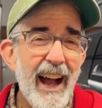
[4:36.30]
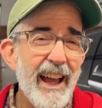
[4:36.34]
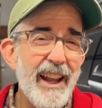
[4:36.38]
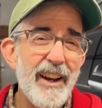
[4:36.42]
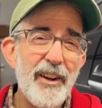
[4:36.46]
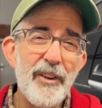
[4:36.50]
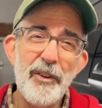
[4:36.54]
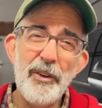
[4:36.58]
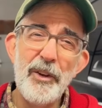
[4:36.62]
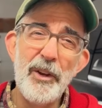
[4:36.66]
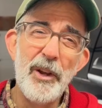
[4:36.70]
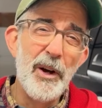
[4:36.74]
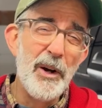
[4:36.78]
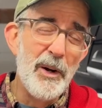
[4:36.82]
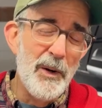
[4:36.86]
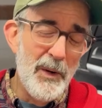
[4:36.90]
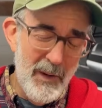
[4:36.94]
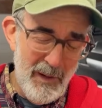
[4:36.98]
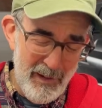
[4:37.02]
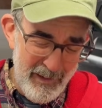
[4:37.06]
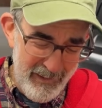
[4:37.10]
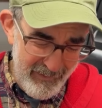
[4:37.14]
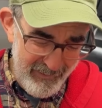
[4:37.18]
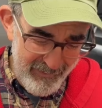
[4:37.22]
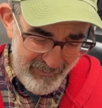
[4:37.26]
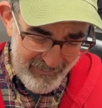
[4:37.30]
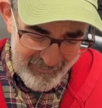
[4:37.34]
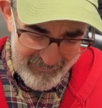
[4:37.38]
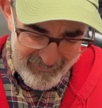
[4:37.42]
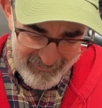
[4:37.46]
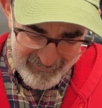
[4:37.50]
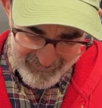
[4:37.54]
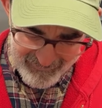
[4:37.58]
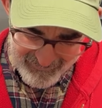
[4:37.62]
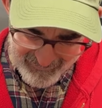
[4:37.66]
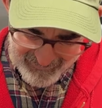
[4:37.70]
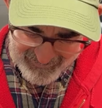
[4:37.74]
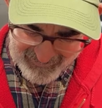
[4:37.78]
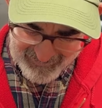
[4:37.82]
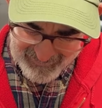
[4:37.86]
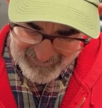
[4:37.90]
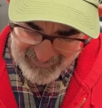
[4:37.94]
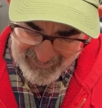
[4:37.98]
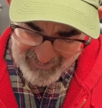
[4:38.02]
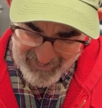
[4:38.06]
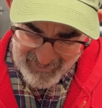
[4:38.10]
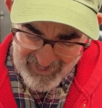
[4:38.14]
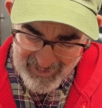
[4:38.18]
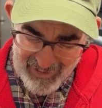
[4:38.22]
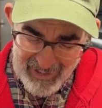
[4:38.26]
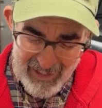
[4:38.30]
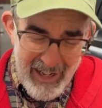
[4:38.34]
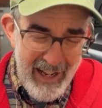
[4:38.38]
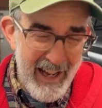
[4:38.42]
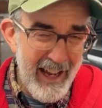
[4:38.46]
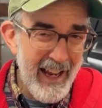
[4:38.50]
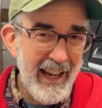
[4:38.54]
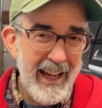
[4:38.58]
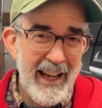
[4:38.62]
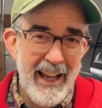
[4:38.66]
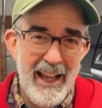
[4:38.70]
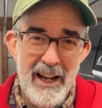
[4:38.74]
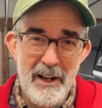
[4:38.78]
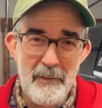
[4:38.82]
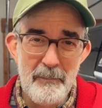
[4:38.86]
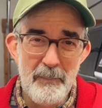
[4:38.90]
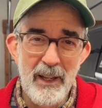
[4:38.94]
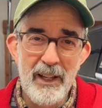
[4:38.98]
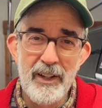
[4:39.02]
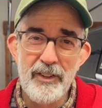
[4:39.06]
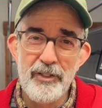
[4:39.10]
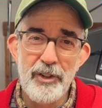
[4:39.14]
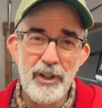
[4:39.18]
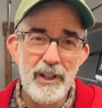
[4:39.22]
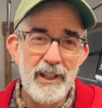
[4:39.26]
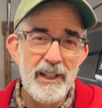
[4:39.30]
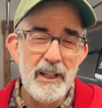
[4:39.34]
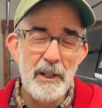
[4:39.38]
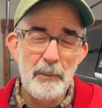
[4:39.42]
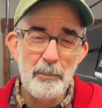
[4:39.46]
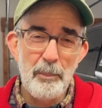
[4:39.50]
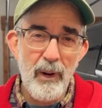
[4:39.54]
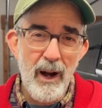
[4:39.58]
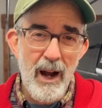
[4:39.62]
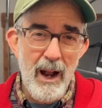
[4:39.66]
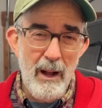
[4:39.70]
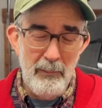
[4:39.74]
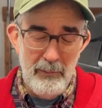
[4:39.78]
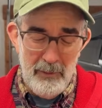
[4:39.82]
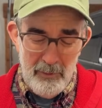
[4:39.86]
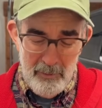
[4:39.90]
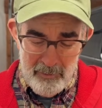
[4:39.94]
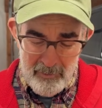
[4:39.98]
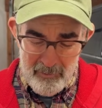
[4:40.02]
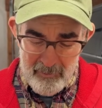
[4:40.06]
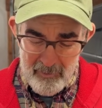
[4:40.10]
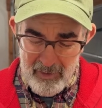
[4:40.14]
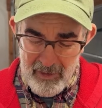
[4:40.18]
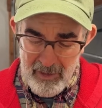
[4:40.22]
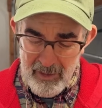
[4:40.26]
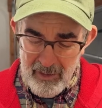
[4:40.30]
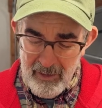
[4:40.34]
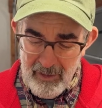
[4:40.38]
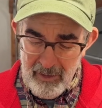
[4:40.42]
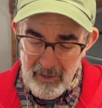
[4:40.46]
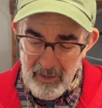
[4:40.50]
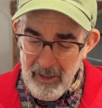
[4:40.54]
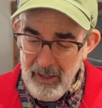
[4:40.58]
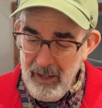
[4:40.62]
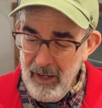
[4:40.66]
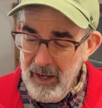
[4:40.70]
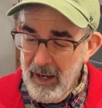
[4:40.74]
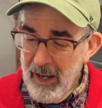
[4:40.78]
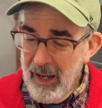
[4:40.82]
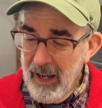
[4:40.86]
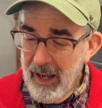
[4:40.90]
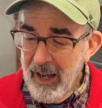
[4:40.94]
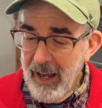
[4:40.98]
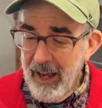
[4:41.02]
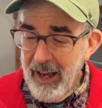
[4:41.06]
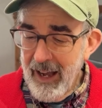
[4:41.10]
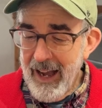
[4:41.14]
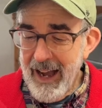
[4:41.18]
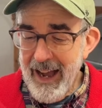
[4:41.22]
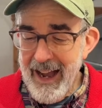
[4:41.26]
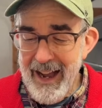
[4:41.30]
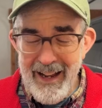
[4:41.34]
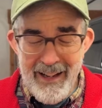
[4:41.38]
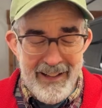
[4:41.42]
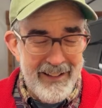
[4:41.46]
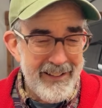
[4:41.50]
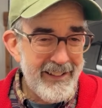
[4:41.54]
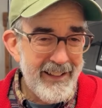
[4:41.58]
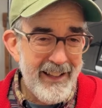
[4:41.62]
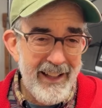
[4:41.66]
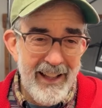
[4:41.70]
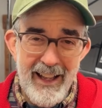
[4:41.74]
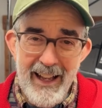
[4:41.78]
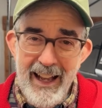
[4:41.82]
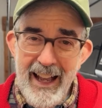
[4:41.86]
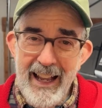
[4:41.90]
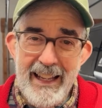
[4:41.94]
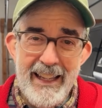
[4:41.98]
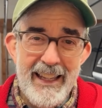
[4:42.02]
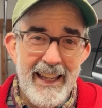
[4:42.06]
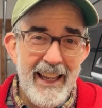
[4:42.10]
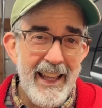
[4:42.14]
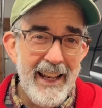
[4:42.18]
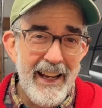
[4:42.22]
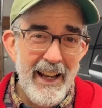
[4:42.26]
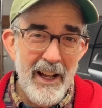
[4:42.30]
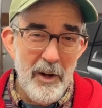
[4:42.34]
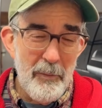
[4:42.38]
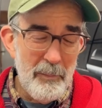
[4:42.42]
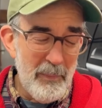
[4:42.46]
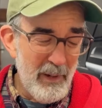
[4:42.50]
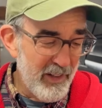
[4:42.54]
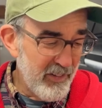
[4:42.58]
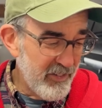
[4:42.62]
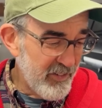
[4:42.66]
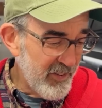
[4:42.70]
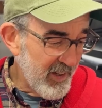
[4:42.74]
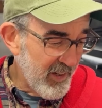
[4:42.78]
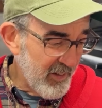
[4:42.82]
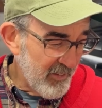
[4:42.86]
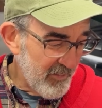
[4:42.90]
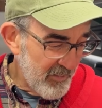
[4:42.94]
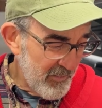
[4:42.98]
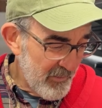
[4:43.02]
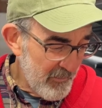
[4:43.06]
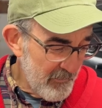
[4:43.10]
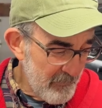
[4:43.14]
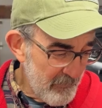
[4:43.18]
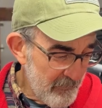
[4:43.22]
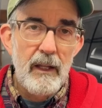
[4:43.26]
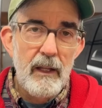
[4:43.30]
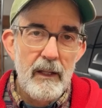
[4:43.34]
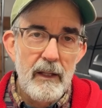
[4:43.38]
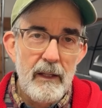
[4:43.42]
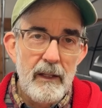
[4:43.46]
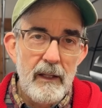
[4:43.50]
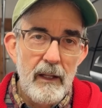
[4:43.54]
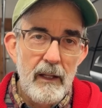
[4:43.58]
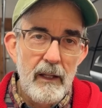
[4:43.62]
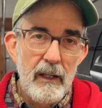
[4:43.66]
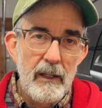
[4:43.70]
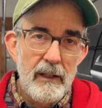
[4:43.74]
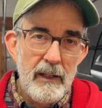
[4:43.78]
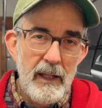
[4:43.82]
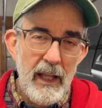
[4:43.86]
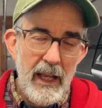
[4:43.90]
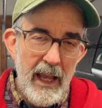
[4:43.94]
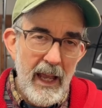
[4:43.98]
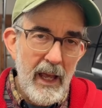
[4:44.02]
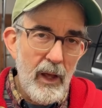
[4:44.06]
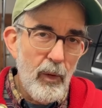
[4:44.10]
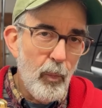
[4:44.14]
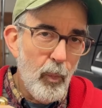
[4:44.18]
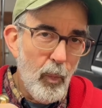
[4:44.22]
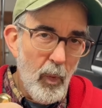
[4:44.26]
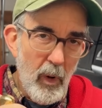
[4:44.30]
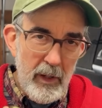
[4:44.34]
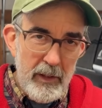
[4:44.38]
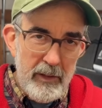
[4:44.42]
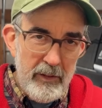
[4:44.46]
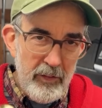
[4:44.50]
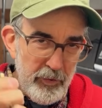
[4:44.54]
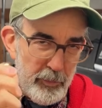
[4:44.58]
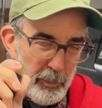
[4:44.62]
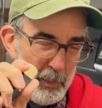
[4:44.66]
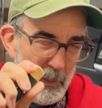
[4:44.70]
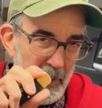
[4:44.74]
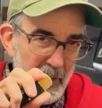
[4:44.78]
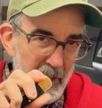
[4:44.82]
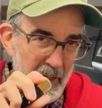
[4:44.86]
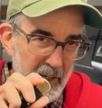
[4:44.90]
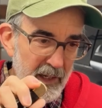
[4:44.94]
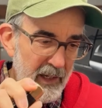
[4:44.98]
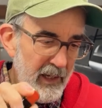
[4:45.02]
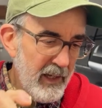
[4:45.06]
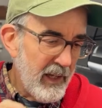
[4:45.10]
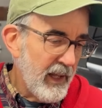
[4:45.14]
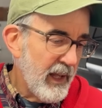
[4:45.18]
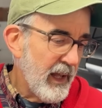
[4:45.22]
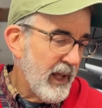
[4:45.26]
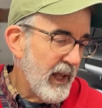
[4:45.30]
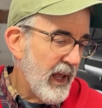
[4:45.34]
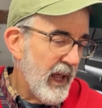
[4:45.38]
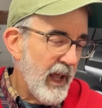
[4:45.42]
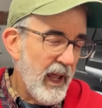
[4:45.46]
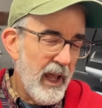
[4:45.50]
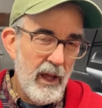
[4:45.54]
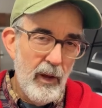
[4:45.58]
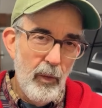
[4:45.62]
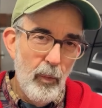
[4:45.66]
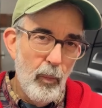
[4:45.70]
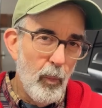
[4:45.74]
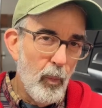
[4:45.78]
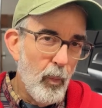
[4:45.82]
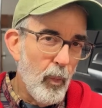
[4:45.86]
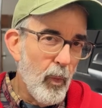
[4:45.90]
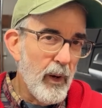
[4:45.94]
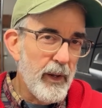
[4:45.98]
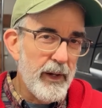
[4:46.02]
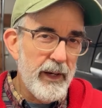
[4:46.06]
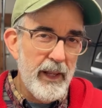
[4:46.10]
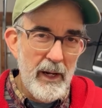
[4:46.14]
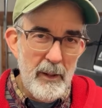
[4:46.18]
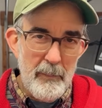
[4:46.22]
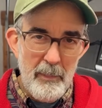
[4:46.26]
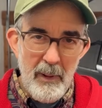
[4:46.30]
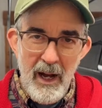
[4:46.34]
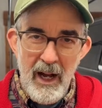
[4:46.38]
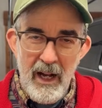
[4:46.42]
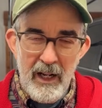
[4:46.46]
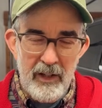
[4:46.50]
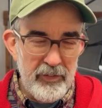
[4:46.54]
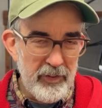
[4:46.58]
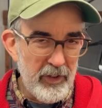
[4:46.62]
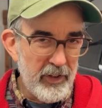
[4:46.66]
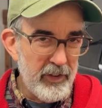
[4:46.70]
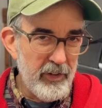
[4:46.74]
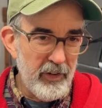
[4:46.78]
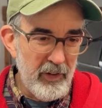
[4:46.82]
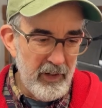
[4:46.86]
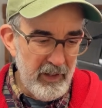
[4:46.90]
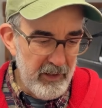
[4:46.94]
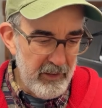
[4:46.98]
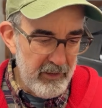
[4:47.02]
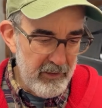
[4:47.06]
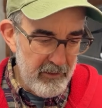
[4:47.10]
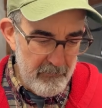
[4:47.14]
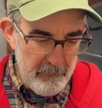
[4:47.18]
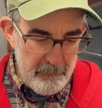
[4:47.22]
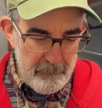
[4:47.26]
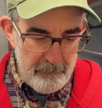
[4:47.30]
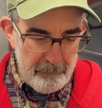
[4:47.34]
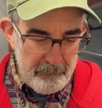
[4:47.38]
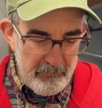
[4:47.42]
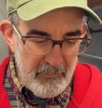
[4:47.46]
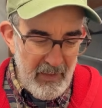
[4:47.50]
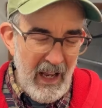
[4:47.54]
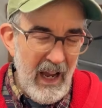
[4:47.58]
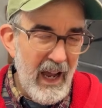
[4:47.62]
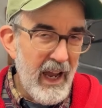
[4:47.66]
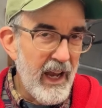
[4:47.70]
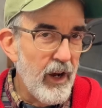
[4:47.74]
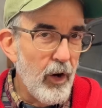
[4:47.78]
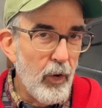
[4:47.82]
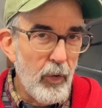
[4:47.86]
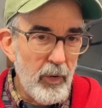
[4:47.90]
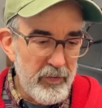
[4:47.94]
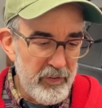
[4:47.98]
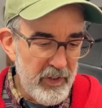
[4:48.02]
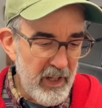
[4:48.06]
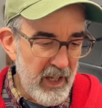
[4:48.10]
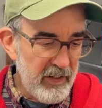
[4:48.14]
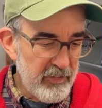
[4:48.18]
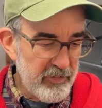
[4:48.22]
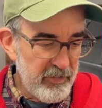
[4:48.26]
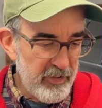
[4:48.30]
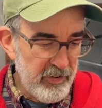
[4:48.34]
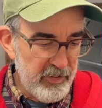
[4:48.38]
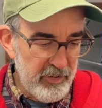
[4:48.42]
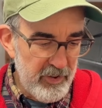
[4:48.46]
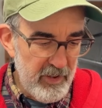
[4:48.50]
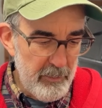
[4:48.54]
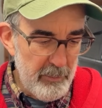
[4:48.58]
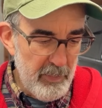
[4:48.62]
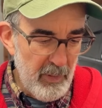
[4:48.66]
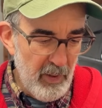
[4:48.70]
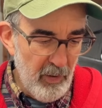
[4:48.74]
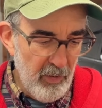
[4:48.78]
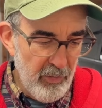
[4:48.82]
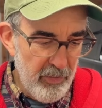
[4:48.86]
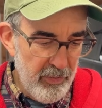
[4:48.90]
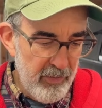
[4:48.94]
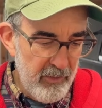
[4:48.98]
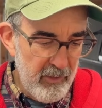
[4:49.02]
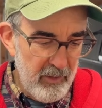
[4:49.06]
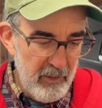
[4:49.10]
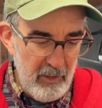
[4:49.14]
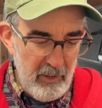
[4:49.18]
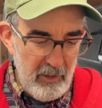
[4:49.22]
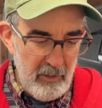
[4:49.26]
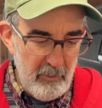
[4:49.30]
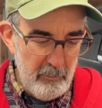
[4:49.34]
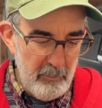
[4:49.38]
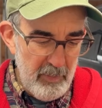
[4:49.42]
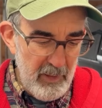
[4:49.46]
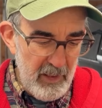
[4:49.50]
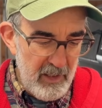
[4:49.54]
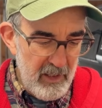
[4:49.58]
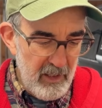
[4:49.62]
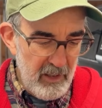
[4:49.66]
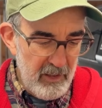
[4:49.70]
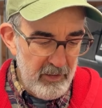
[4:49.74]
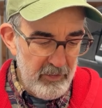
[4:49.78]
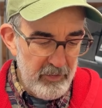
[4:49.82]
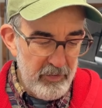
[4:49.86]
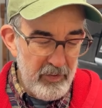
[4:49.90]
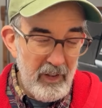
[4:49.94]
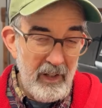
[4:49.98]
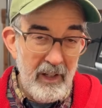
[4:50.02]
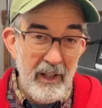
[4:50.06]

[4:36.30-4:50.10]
don't know. I got a major league problem. I can't help myself. They had one display and one in a box underneath. I always ask to see both because